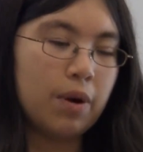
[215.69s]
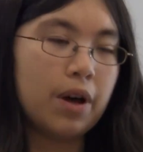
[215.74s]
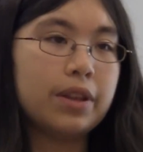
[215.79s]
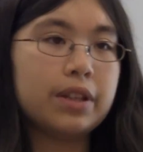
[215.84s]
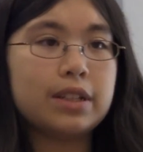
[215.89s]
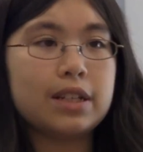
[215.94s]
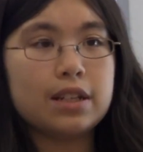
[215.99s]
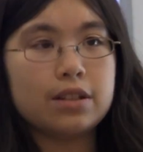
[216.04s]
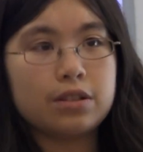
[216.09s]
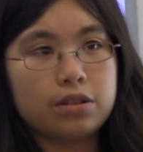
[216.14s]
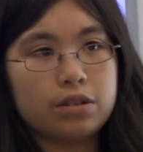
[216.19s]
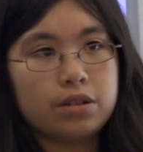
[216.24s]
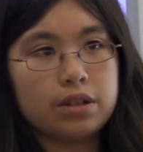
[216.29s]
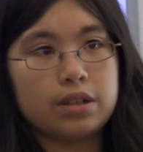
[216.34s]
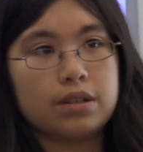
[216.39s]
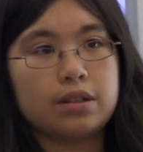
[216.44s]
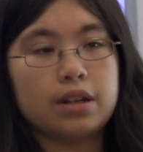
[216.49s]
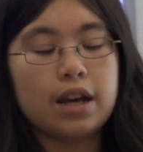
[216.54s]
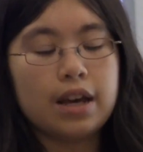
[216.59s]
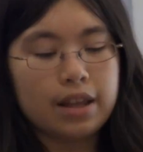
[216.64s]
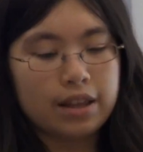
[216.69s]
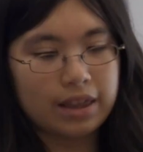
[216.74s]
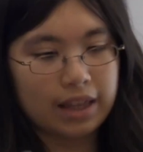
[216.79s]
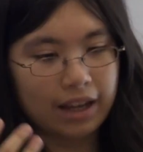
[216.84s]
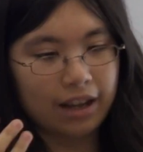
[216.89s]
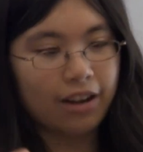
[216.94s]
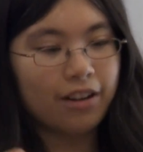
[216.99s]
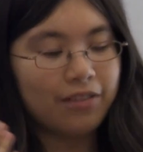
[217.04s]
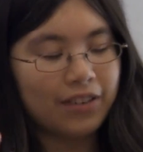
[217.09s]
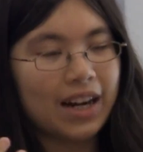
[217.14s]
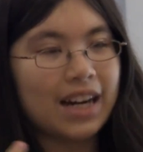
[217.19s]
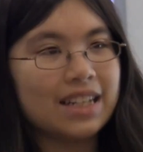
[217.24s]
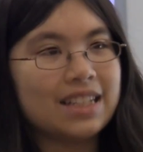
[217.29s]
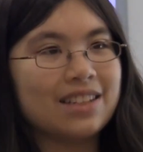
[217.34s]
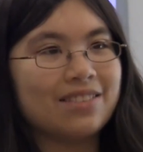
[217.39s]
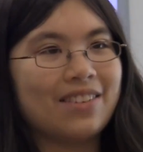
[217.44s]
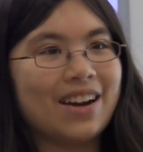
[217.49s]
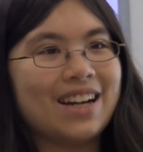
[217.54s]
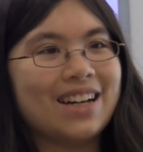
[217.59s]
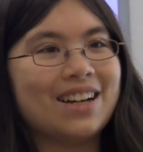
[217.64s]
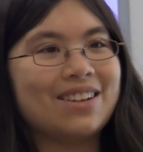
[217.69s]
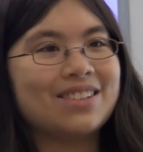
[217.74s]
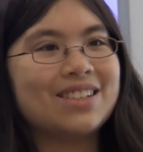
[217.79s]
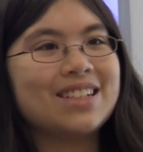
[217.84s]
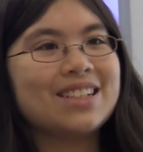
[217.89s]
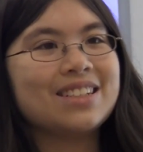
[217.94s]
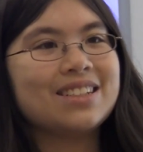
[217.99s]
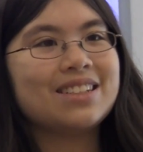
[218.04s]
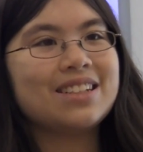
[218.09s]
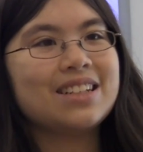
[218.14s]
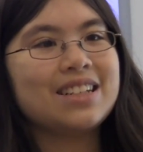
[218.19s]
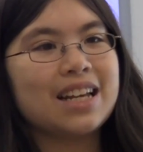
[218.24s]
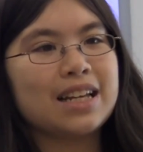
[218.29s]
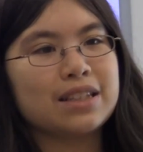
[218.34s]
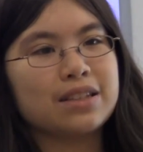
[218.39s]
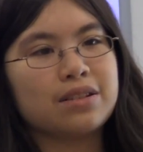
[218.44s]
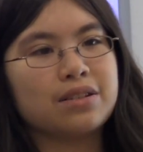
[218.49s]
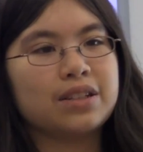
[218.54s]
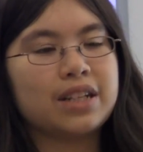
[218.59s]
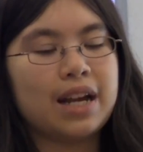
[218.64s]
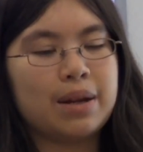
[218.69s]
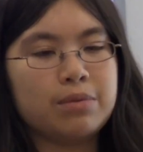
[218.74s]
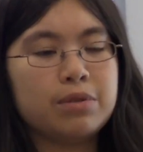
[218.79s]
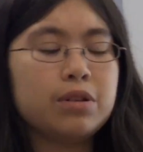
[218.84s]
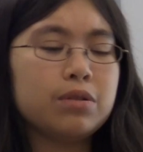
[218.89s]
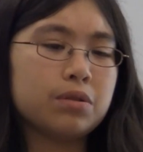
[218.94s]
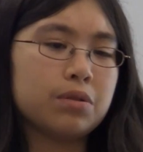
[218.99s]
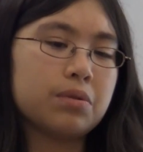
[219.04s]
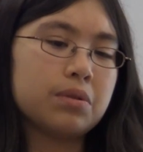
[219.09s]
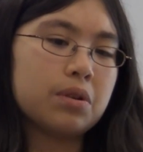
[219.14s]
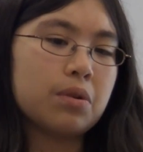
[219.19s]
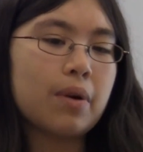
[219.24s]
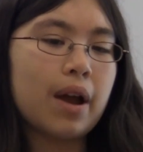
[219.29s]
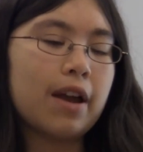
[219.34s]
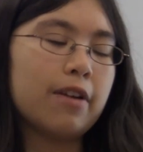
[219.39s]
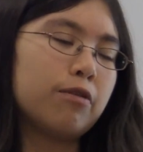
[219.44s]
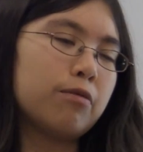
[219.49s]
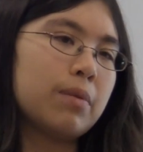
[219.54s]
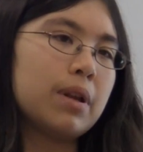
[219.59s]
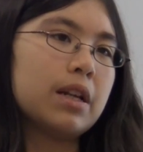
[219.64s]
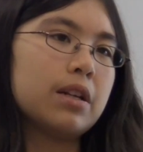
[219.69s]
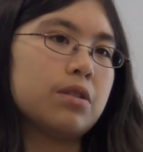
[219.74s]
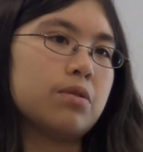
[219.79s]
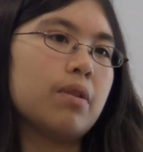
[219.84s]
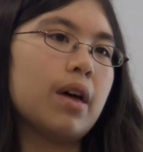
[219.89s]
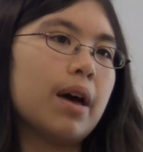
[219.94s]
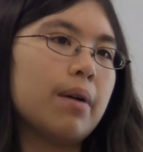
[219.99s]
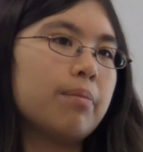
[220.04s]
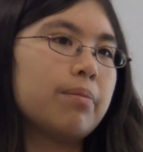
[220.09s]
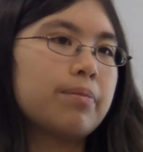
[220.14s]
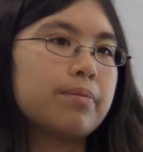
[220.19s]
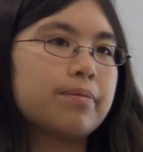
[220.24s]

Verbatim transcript: Well, the teacher is thinking of an idea right now. She, she takes a little time too, so it's okay for me to do that.